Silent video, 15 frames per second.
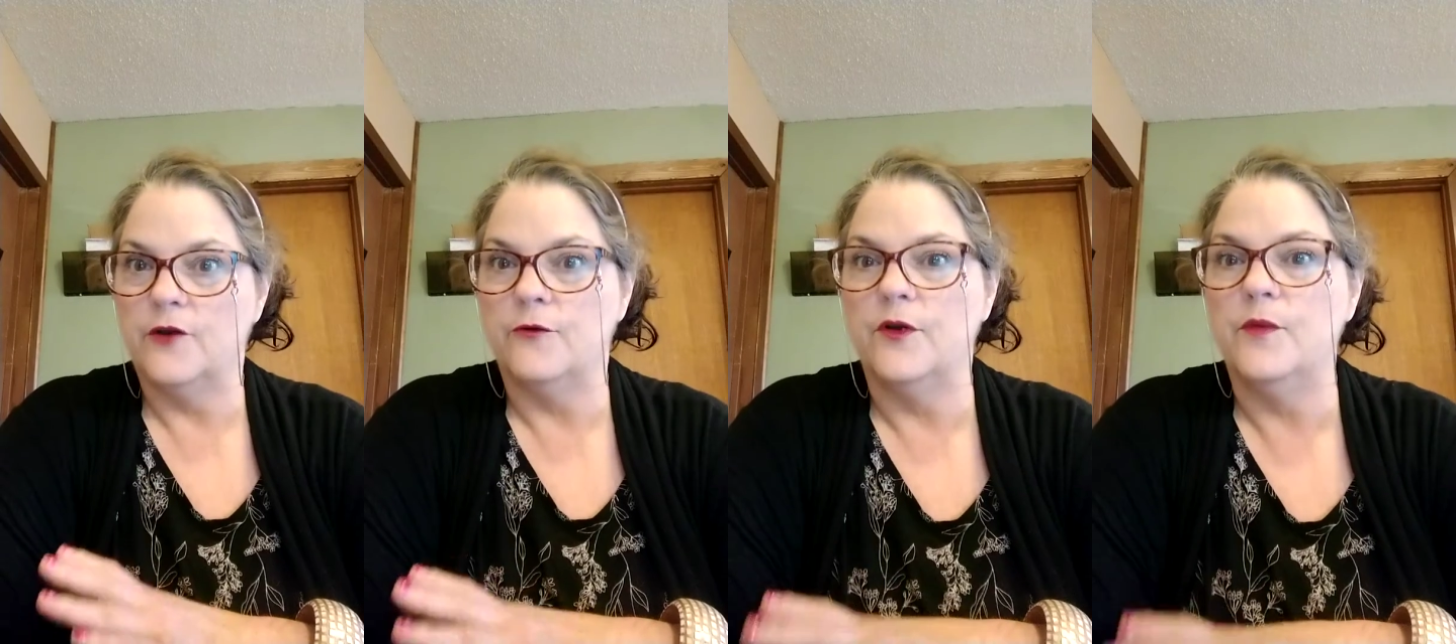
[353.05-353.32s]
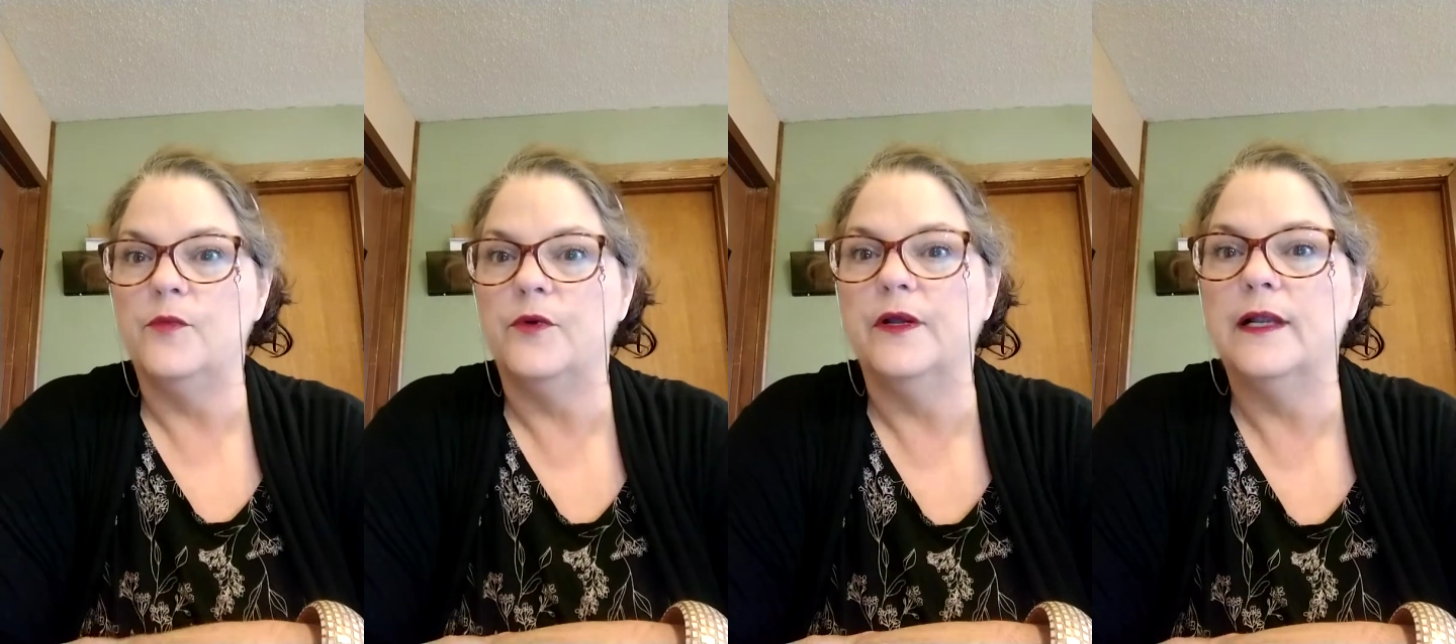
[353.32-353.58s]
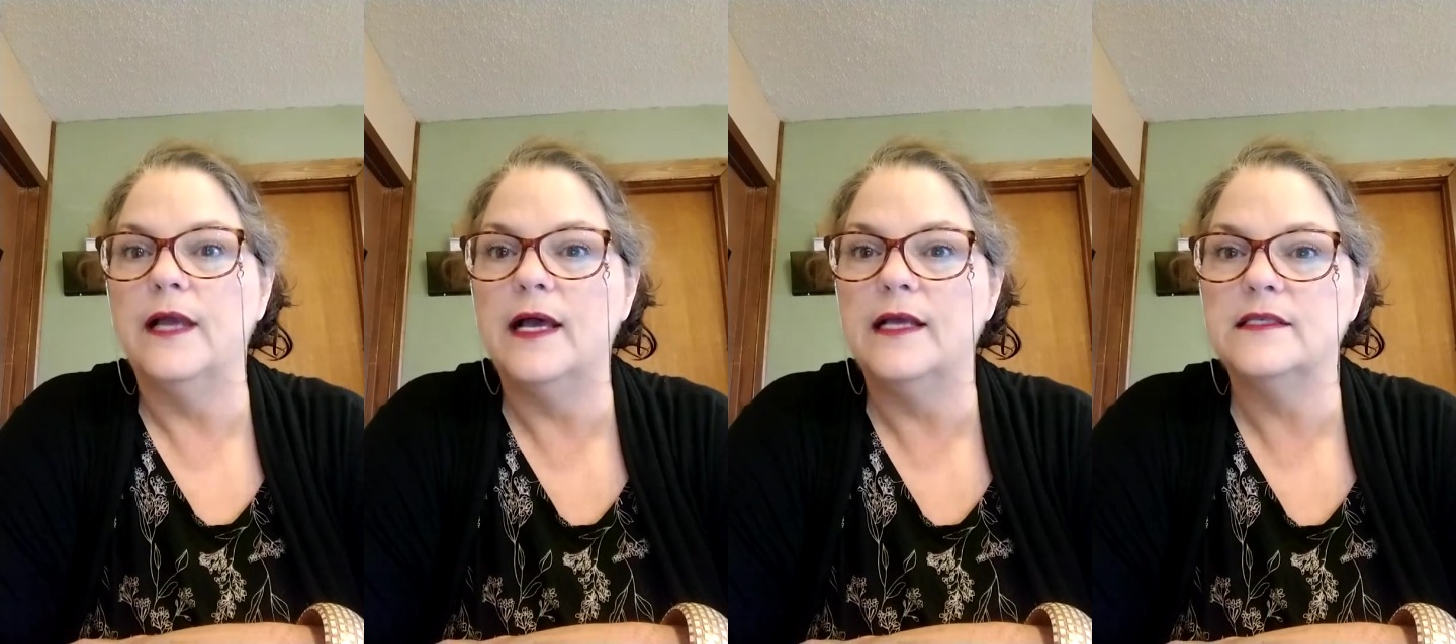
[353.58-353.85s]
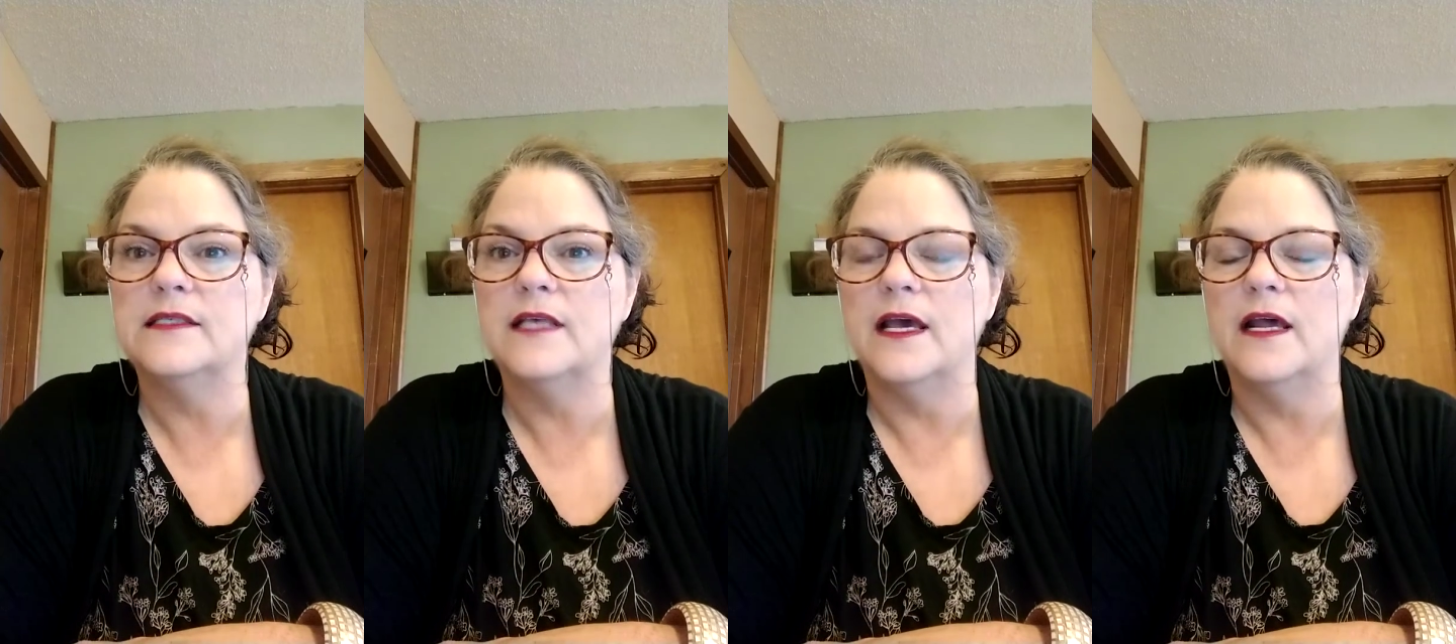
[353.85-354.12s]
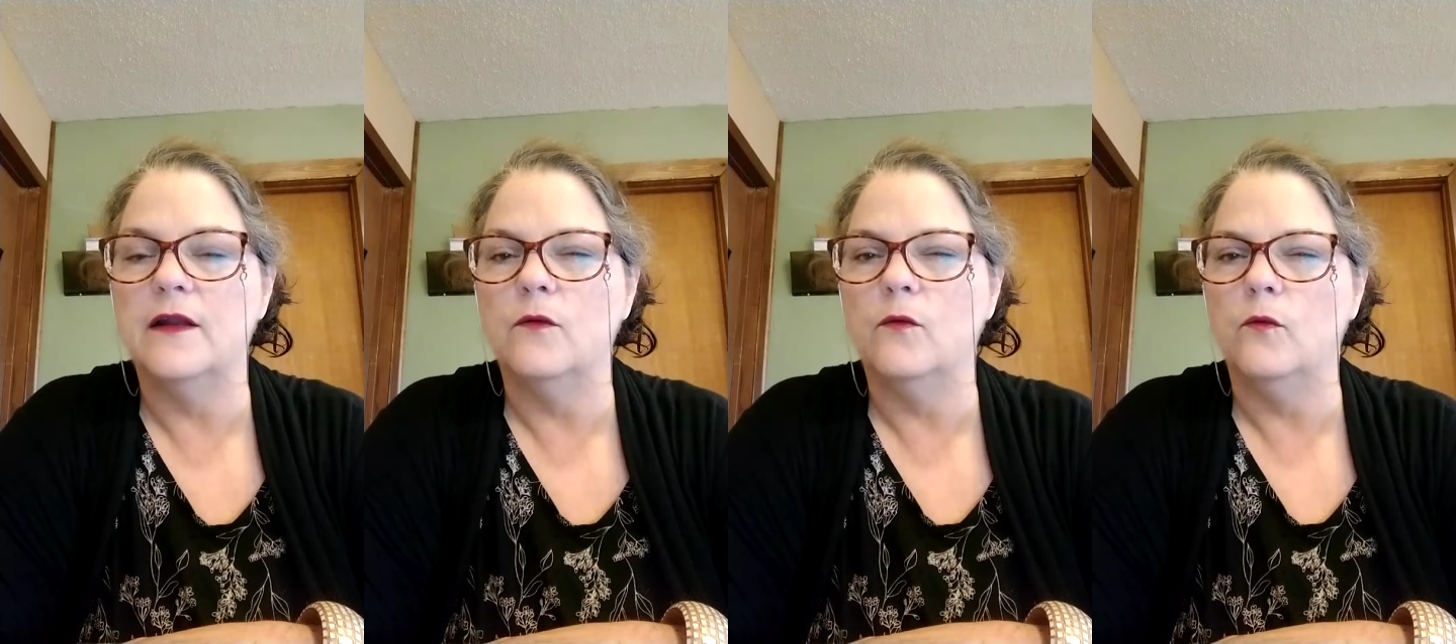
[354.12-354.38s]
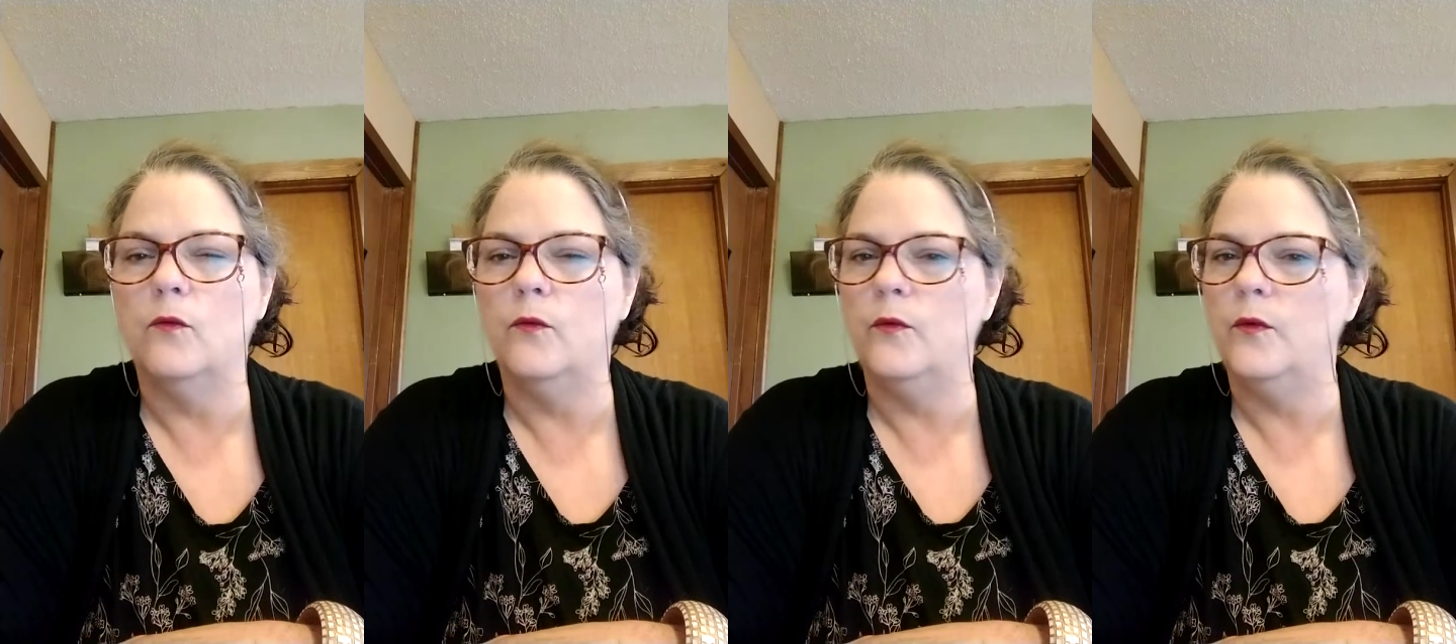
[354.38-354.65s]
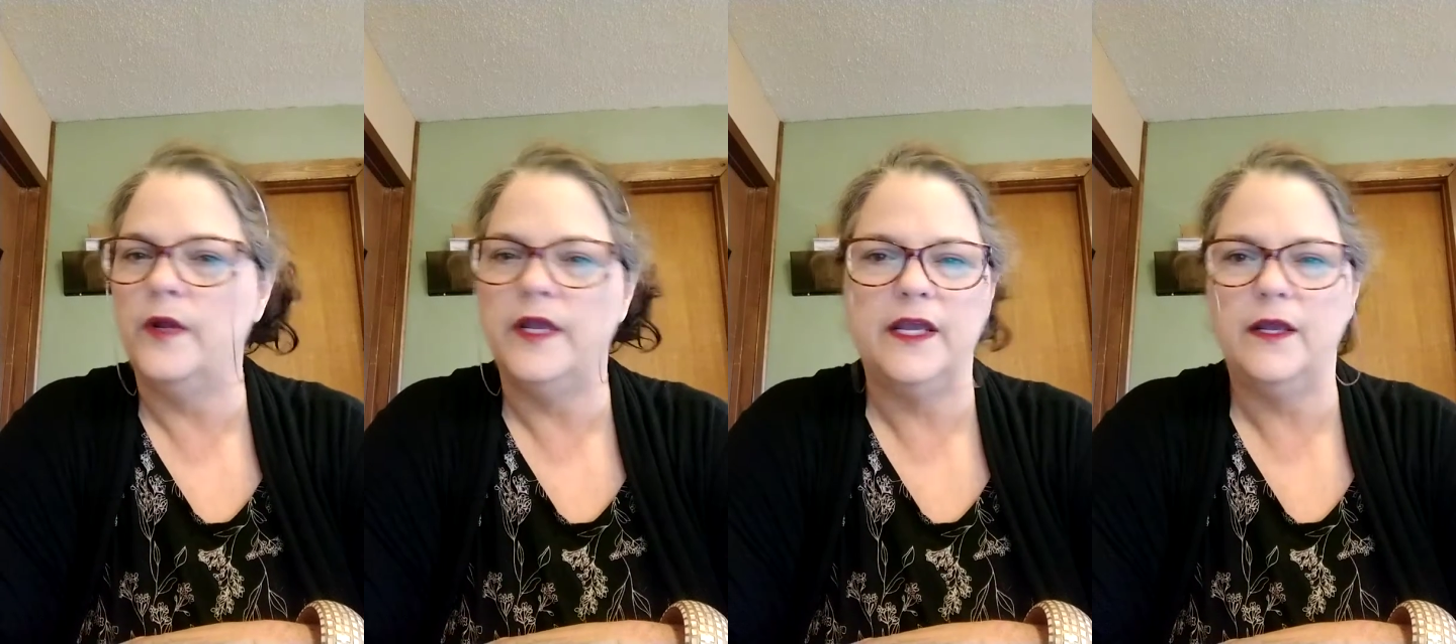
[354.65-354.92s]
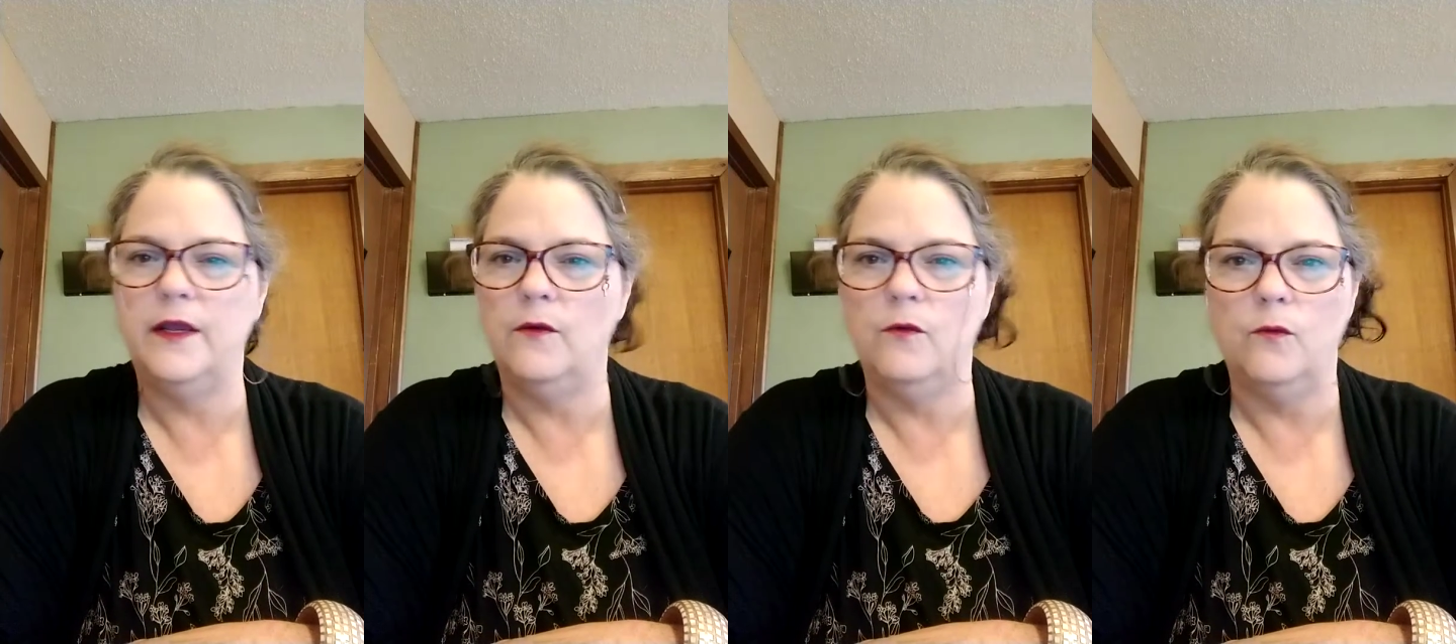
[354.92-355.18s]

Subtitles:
group realize that we